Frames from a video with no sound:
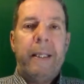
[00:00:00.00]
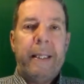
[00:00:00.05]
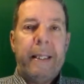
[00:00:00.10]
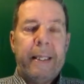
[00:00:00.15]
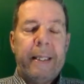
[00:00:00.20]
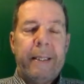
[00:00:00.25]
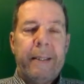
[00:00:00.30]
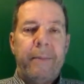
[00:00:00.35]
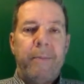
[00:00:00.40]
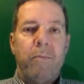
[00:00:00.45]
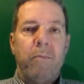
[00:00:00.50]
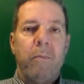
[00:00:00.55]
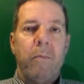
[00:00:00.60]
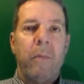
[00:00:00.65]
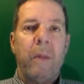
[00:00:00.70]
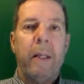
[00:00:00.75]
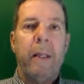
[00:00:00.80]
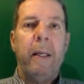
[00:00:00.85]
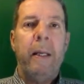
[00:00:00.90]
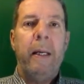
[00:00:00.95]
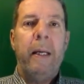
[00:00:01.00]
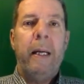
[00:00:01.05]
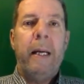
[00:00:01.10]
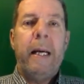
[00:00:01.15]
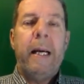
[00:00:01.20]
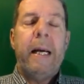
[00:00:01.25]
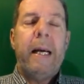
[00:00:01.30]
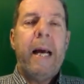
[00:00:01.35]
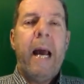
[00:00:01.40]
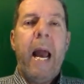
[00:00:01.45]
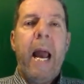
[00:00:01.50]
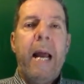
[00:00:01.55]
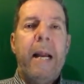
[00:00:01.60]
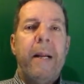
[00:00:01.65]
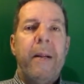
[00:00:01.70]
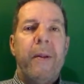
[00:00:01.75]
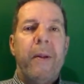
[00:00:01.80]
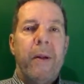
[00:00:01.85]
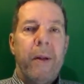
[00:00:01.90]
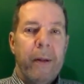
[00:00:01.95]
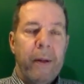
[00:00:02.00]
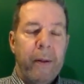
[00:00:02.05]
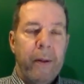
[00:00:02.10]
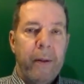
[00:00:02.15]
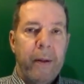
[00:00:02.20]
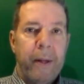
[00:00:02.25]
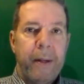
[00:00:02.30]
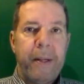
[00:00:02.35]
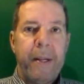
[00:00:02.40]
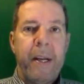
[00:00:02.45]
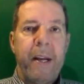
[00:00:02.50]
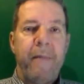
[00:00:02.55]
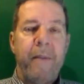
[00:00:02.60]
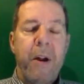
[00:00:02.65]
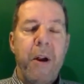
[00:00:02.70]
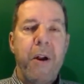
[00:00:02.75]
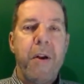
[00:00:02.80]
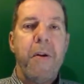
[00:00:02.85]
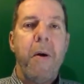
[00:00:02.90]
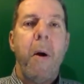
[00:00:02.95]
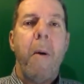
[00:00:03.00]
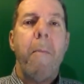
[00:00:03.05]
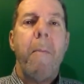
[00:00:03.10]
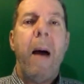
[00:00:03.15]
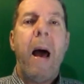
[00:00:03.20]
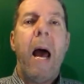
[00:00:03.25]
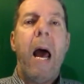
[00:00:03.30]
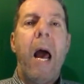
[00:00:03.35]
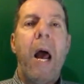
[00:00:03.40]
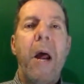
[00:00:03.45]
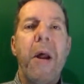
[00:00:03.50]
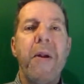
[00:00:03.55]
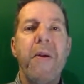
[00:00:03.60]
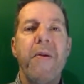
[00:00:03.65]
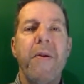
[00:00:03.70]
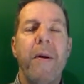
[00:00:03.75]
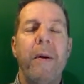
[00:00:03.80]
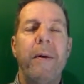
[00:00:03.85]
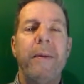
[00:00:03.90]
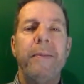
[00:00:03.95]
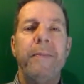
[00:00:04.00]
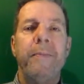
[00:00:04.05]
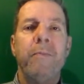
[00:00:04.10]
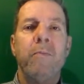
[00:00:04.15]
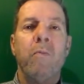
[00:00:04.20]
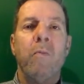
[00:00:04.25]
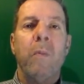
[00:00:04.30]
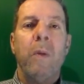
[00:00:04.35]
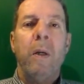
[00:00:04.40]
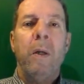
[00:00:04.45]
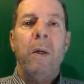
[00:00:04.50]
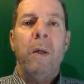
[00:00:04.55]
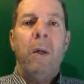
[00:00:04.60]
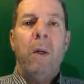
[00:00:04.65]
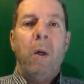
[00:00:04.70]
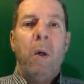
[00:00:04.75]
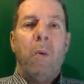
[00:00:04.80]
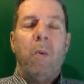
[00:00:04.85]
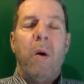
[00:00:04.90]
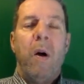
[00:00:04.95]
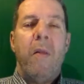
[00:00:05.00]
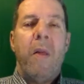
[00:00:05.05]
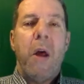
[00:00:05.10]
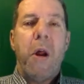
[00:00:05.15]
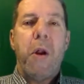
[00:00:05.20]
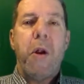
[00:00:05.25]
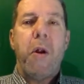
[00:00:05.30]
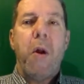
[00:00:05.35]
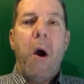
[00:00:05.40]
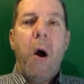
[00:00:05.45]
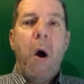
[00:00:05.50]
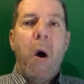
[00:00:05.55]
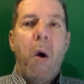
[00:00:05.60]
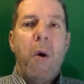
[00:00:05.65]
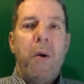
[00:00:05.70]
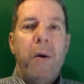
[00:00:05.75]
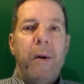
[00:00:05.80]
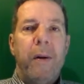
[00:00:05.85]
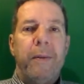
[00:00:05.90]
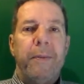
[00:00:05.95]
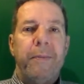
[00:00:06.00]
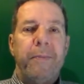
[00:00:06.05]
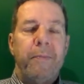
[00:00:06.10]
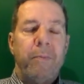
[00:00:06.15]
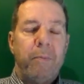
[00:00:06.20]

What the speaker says: He hated the TV show MASH, where they showed